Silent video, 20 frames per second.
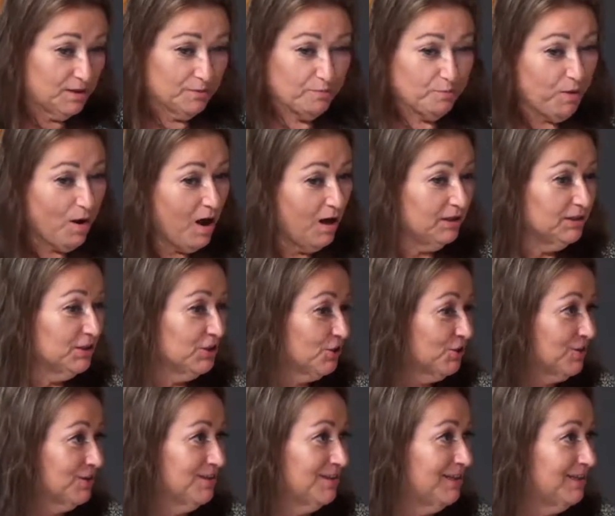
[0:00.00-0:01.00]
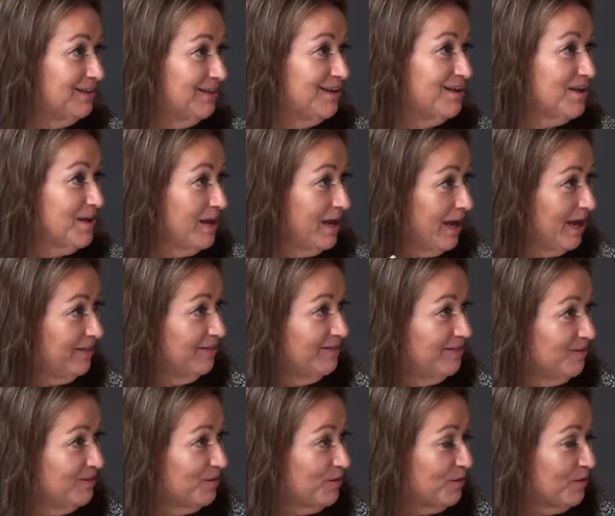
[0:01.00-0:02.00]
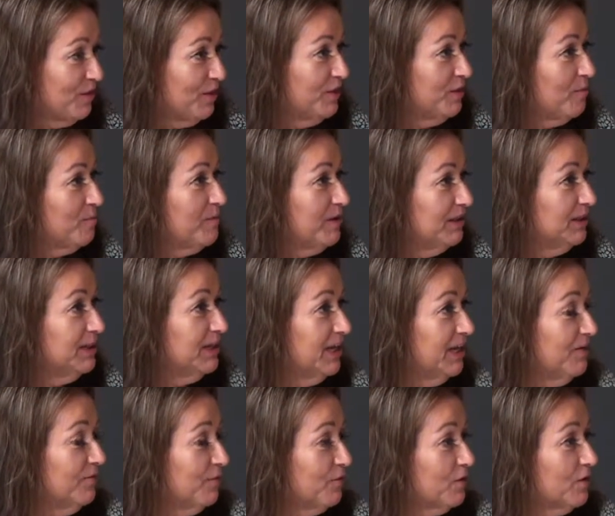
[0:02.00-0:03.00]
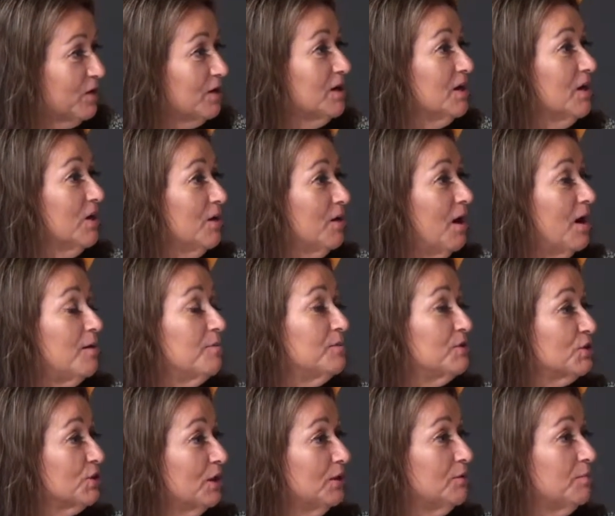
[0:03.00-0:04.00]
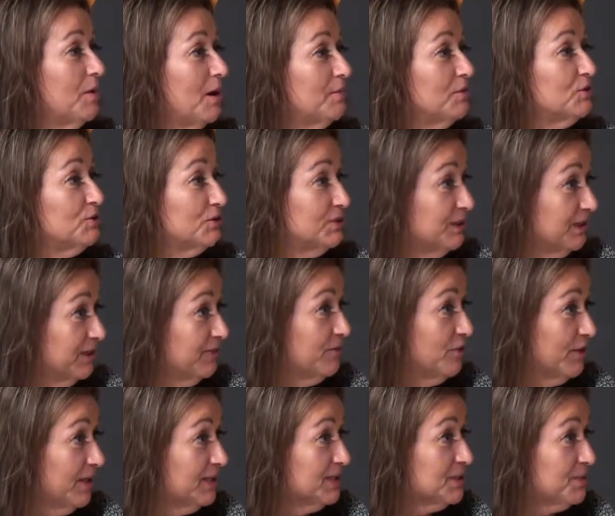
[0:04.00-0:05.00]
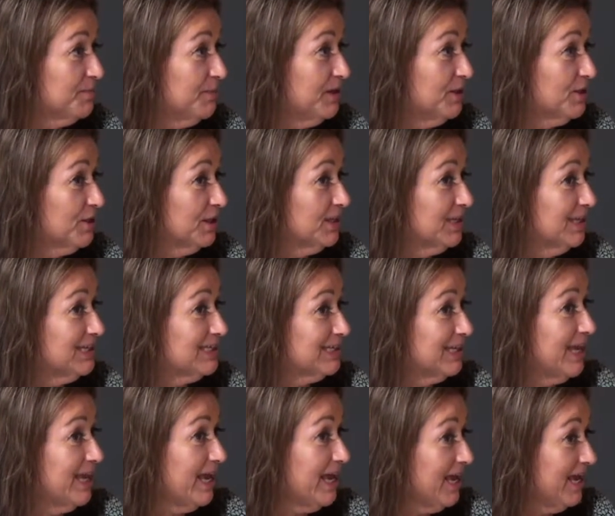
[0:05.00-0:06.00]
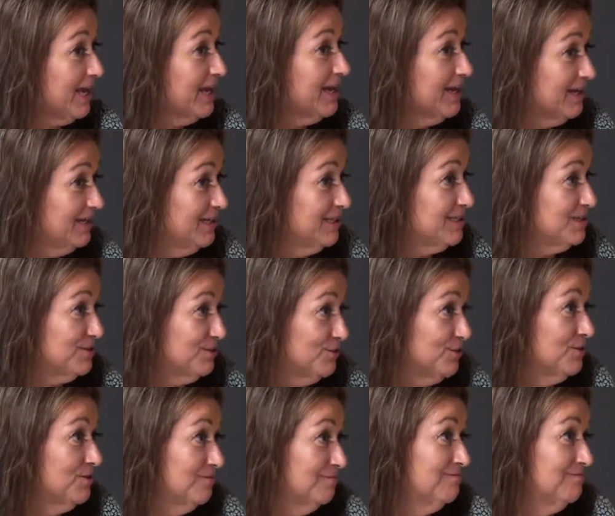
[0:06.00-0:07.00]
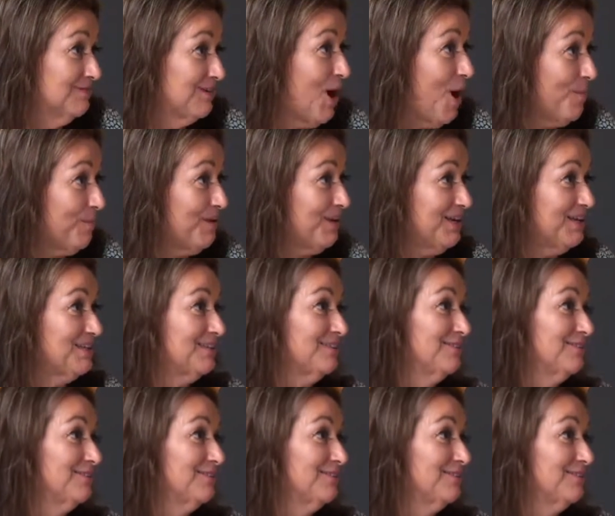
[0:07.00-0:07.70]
polish that and the ability for Michelle Obama to deliver that speech, that they said, hey, let's copy it.